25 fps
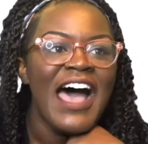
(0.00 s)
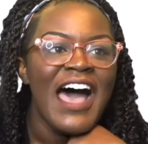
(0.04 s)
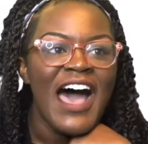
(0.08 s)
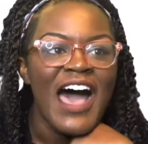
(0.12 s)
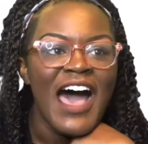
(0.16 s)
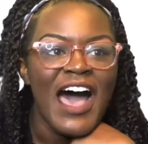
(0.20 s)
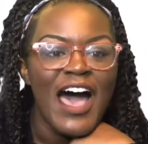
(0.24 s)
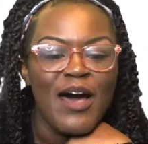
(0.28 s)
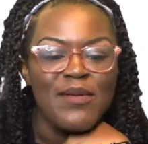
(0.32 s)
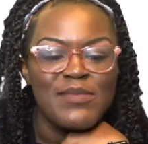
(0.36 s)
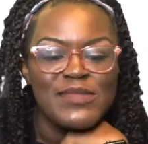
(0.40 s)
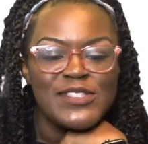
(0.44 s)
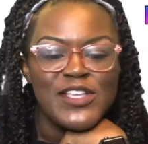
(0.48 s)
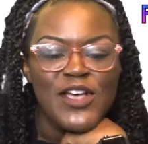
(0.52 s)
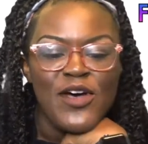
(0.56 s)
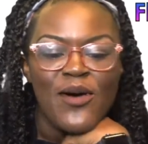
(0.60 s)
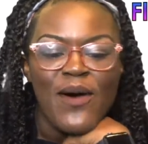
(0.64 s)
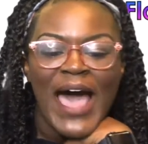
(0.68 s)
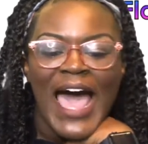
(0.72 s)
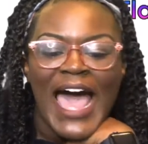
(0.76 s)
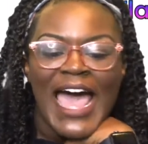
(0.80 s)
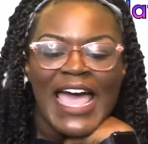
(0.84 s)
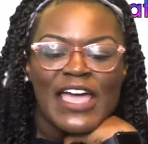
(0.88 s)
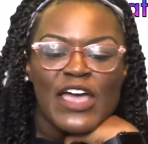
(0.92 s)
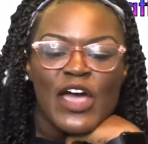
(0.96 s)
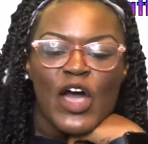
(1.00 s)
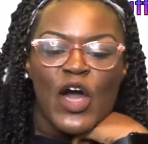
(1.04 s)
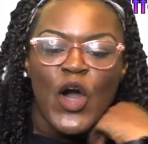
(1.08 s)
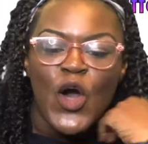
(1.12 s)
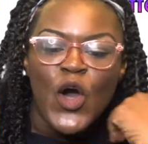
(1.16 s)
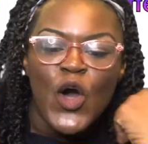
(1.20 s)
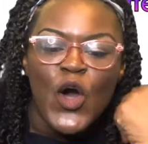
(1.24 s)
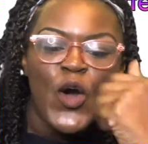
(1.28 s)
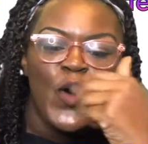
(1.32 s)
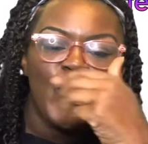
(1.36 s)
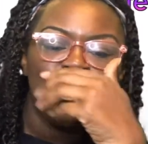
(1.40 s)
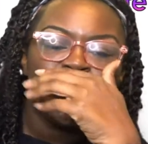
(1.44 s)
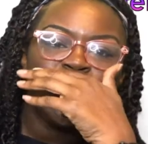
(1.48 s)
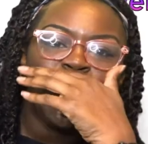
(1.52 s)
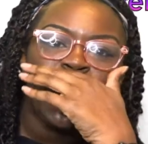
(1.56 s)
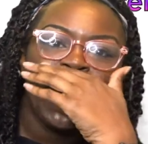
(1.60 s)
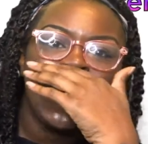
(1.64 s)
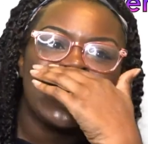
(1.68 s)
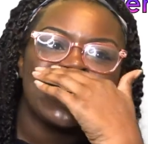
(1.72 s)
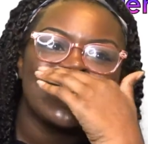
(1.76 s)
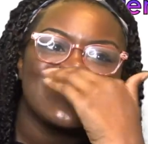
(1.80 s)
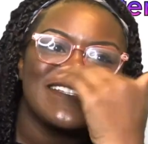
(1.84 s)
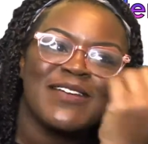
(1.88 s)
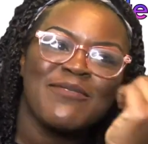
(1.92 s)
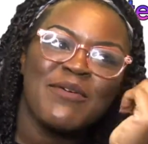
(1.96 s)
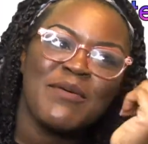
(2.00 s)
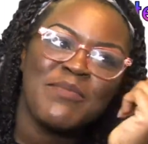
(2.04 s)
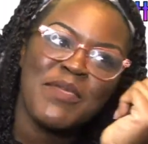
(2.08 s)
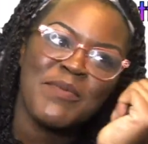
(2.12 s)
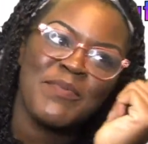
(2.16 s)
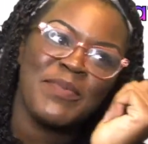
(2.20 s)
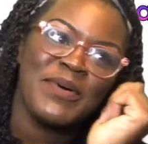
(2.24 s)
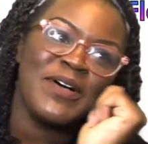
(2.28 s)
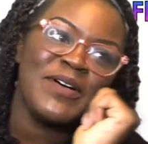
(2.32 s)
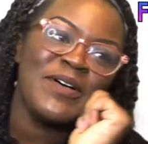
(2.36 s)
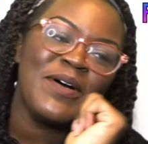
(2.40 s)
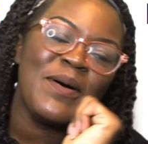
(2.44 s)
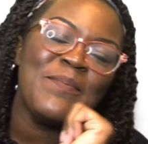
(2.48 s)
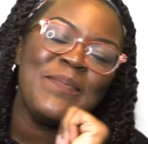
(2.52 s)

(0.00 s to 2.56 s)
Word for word: um, so I hope you understand what people